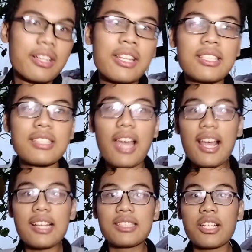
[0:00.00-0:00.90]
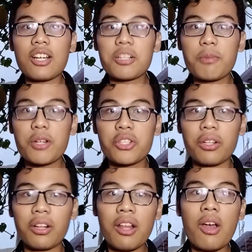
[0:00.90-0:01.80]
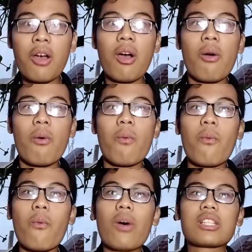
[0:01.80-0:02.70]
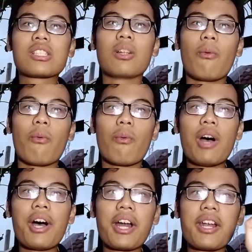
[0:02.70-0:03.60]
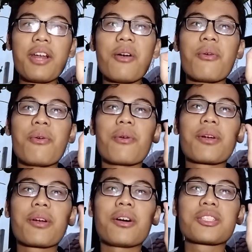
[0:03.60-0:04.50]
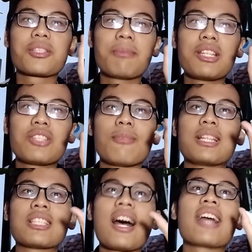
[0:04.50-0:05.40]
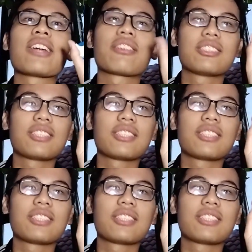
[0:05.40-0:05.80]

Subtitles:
this SD card module was the one who caused me to be tired.